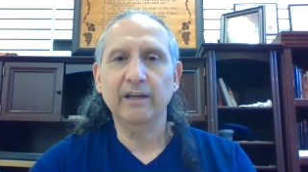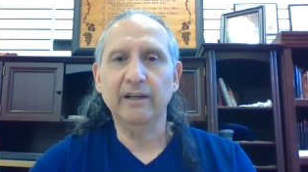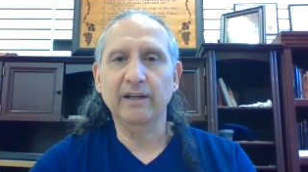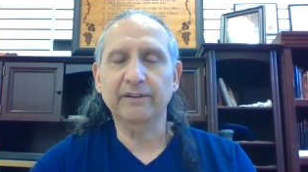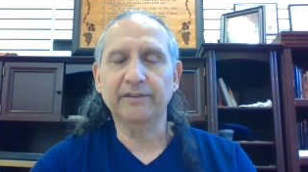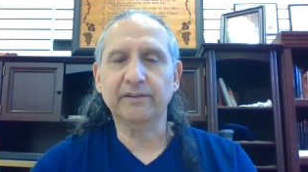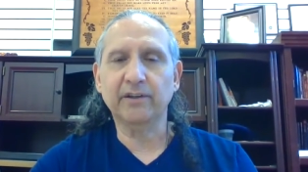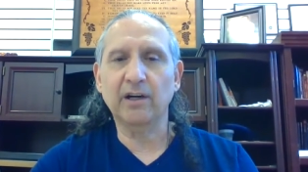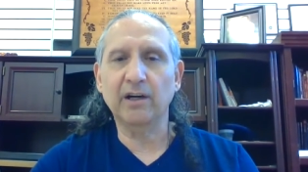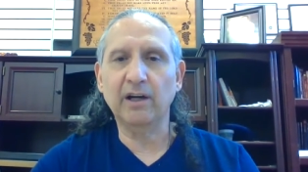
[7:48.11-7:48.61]

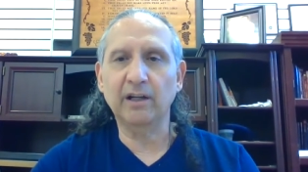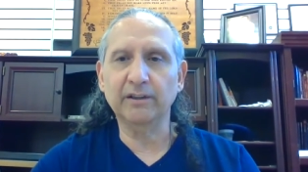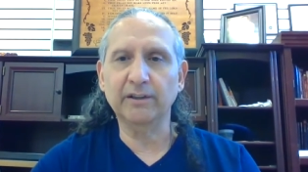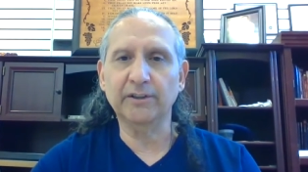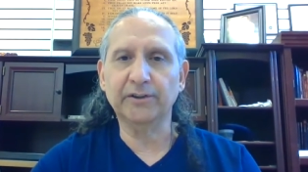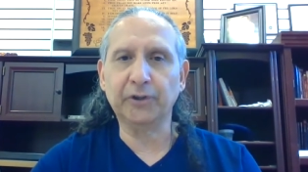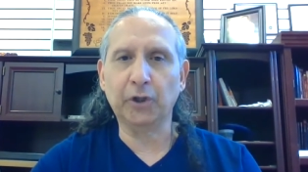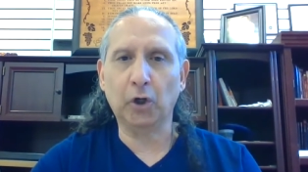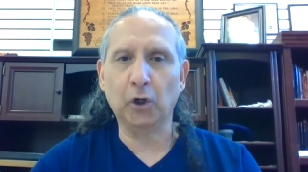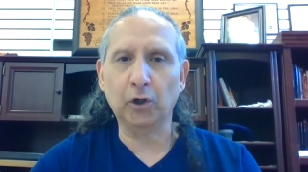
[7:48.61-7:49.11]
It's called
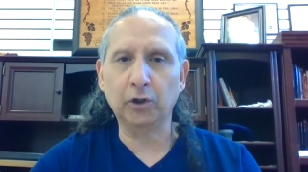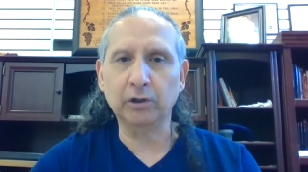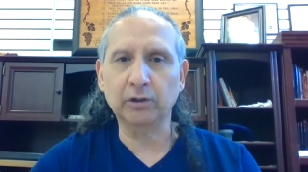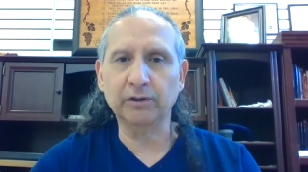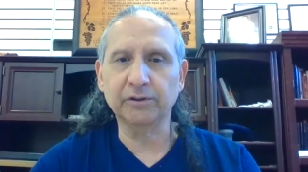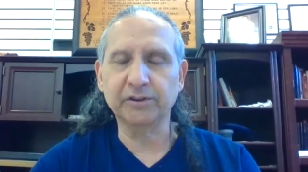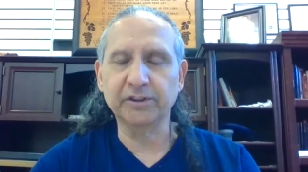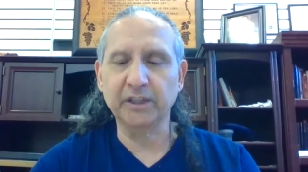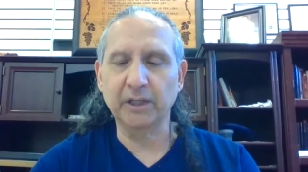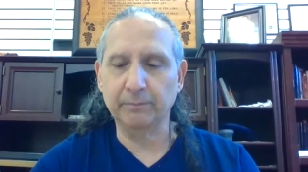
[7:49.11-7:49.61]
a
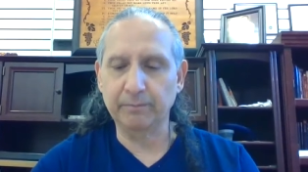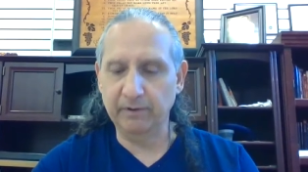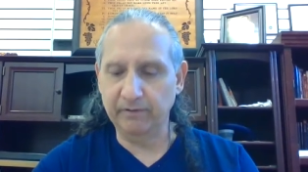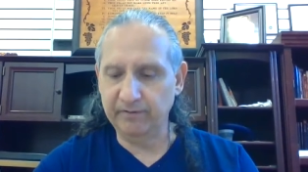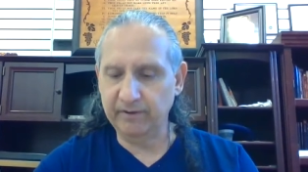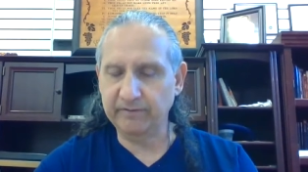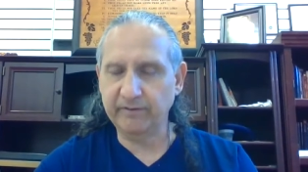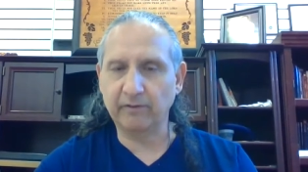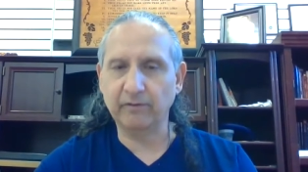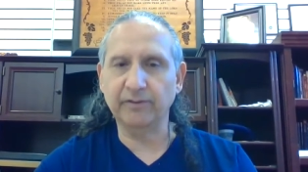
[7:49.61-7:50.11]
turtle ship.
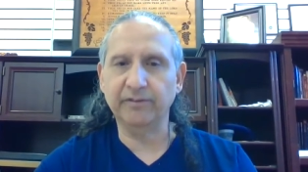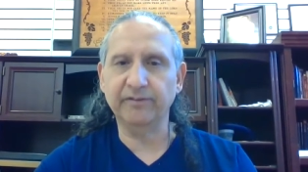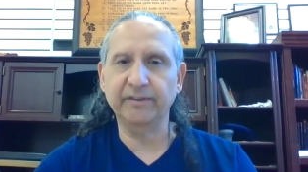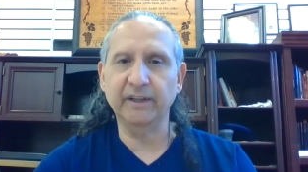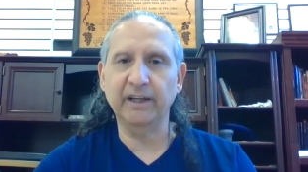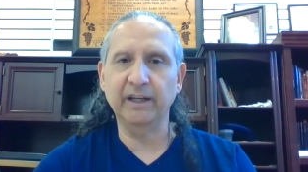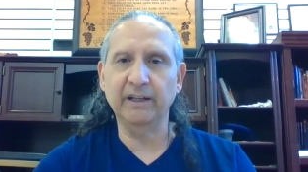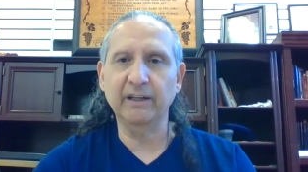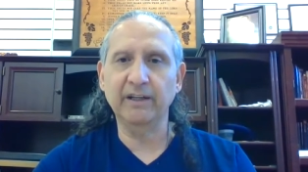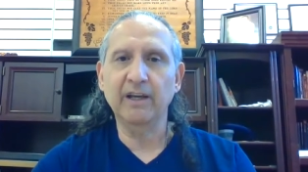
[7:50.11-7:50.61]
If you've ever
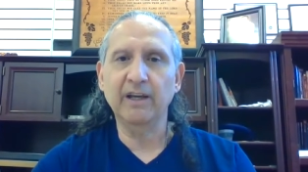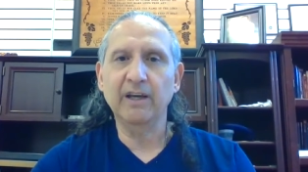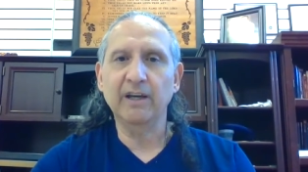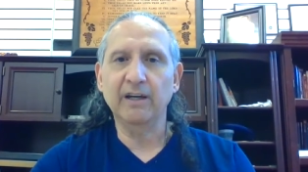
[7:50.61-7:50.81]
seen